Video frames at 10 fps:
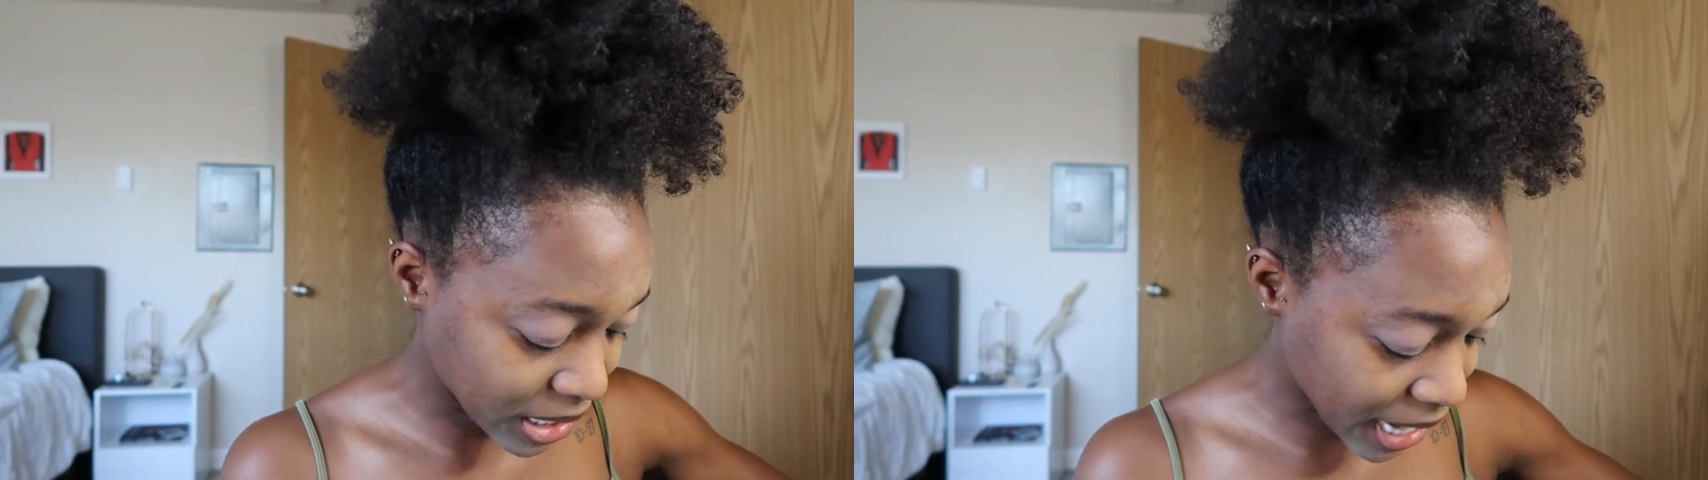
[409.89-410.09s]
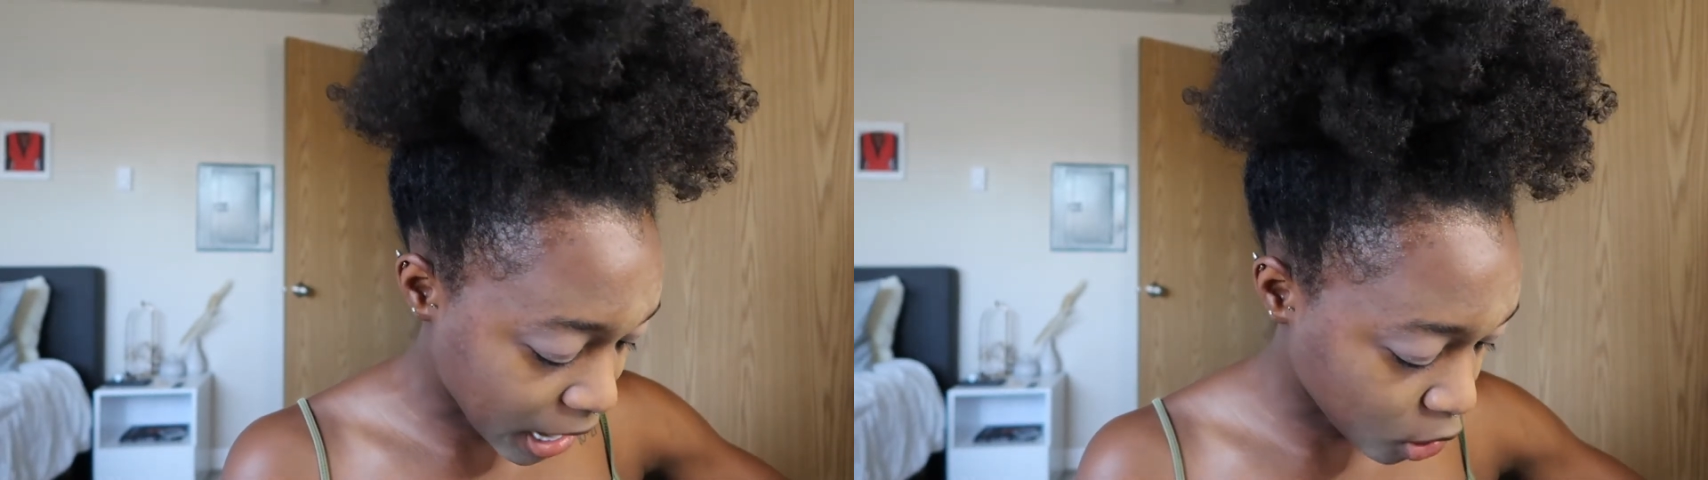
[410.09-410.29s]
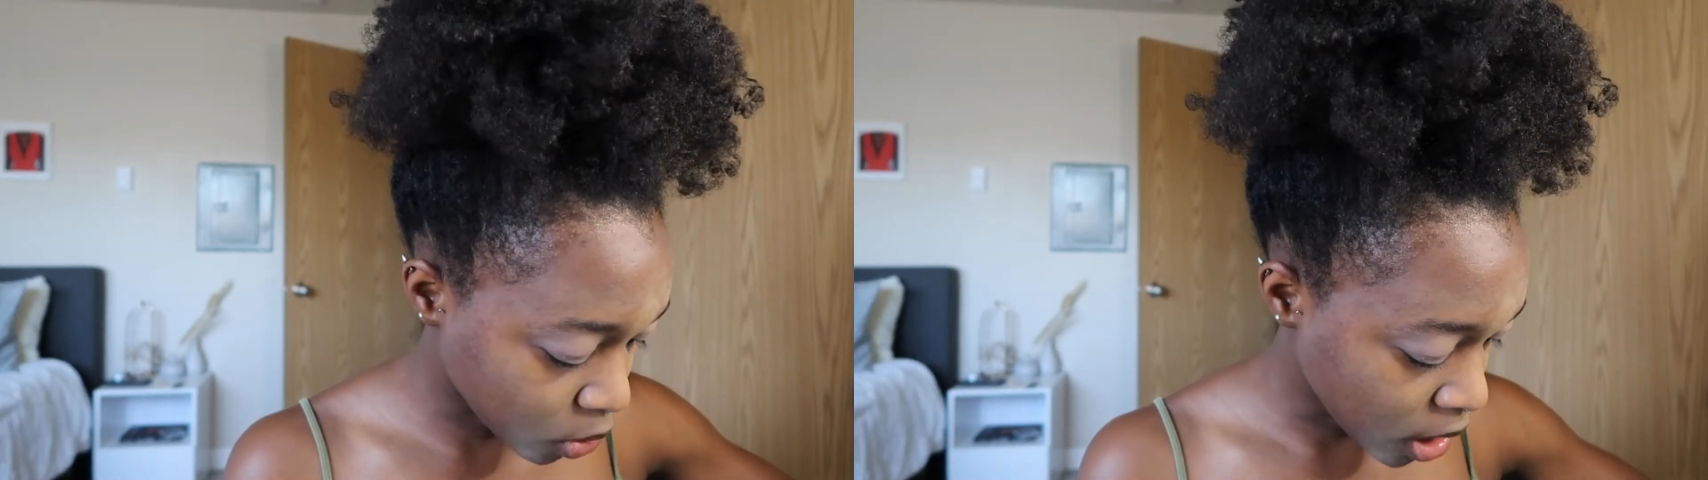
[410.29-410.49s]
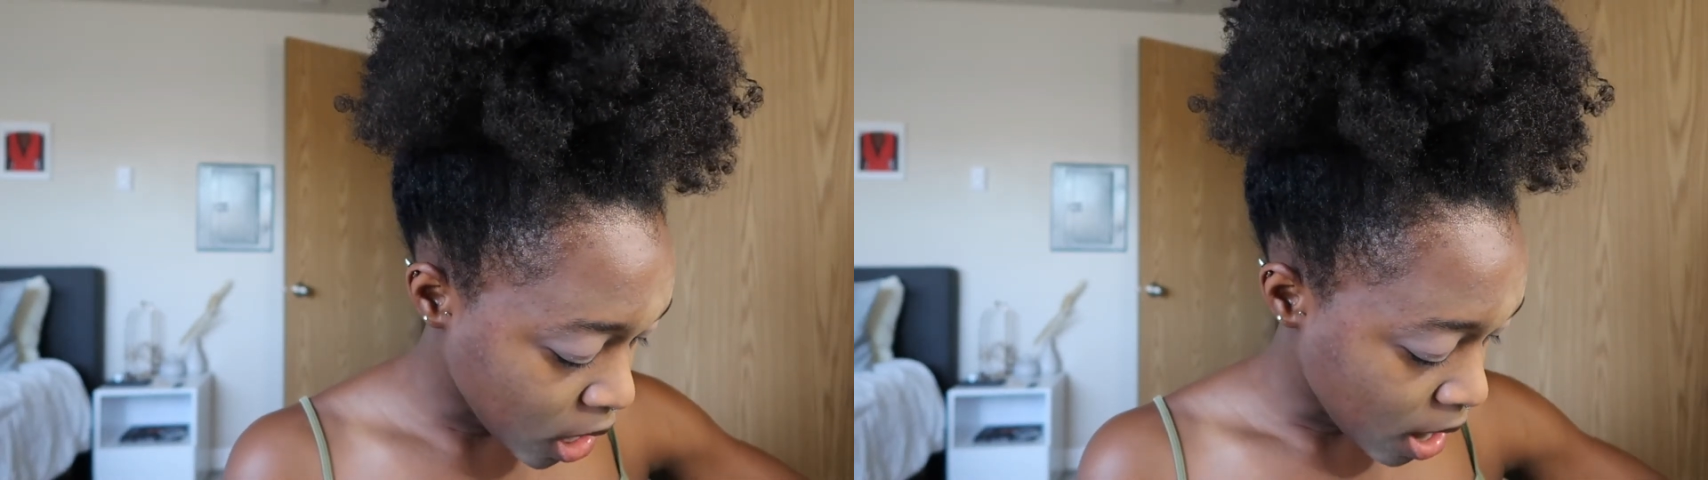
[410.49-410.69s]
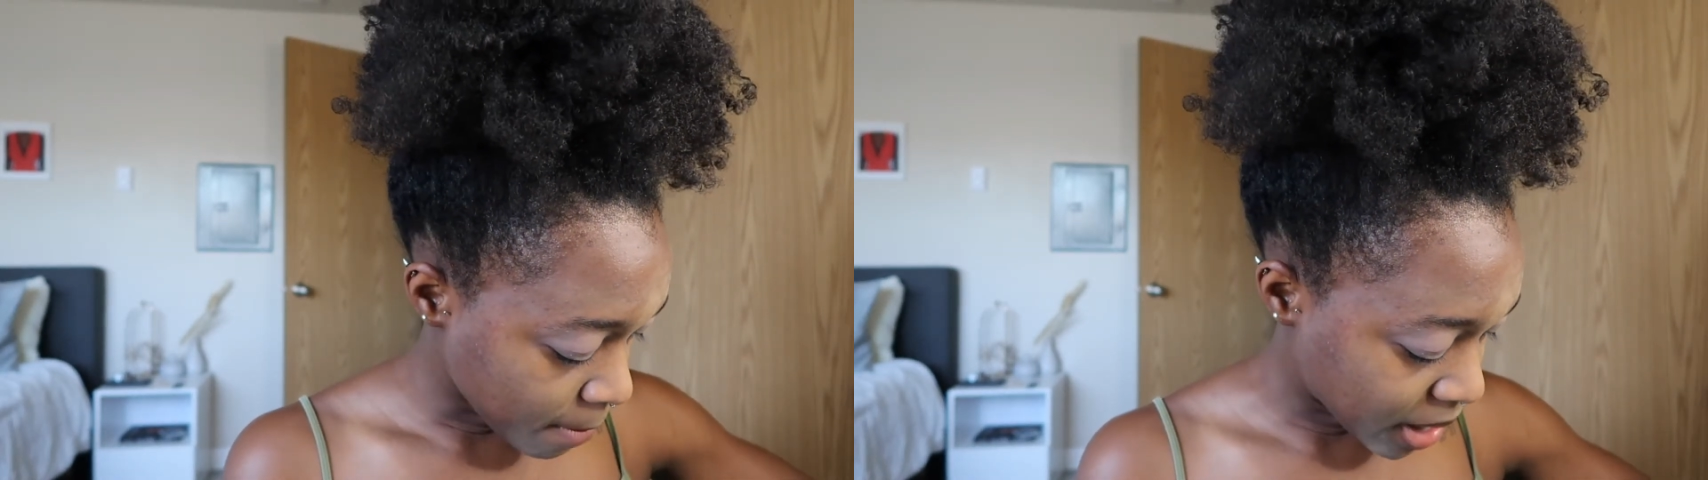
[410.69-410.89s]
doubt
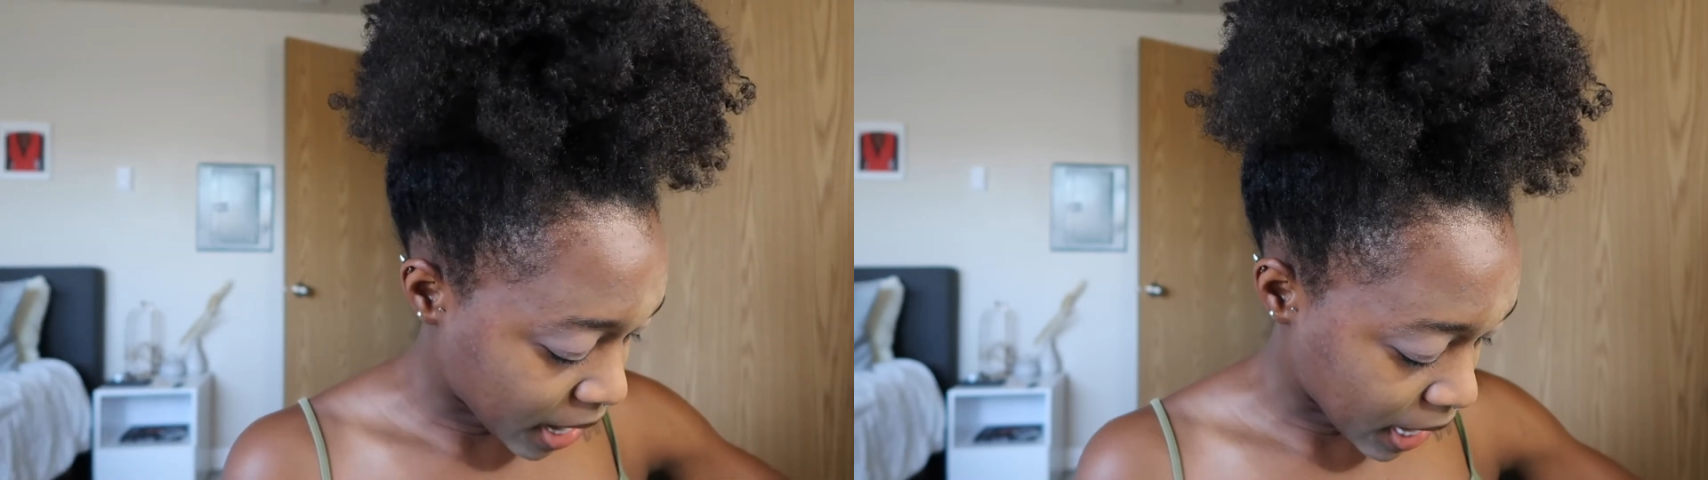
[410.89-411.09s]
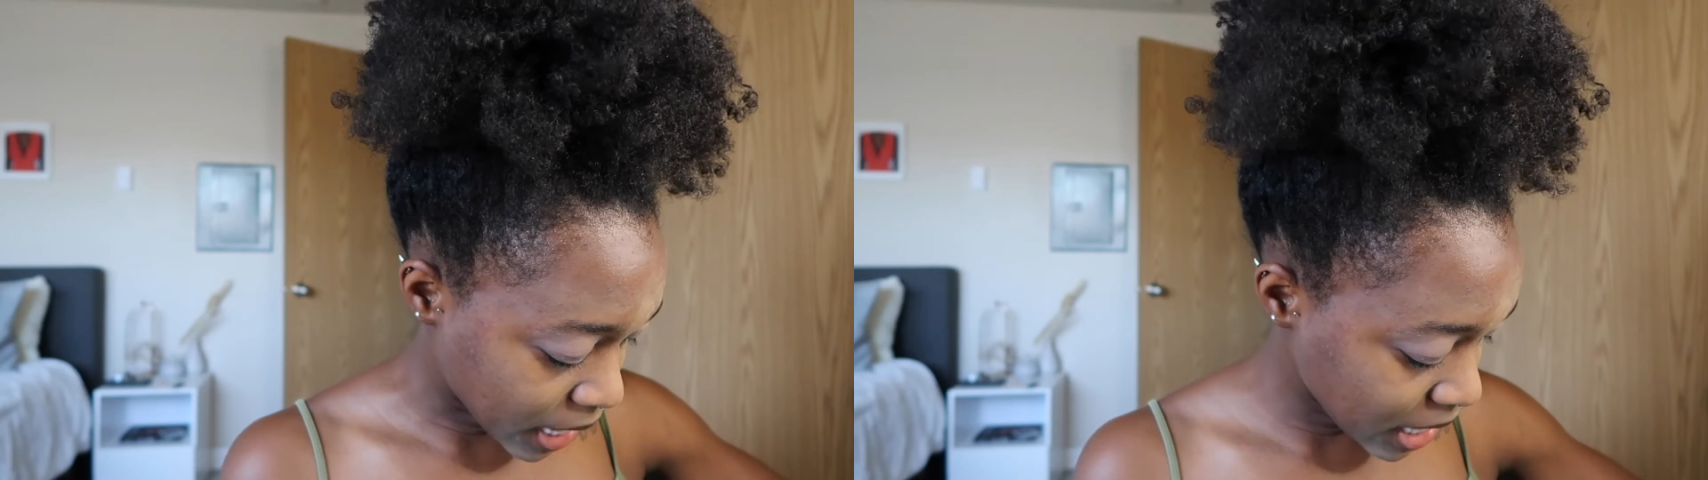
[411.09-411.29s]
by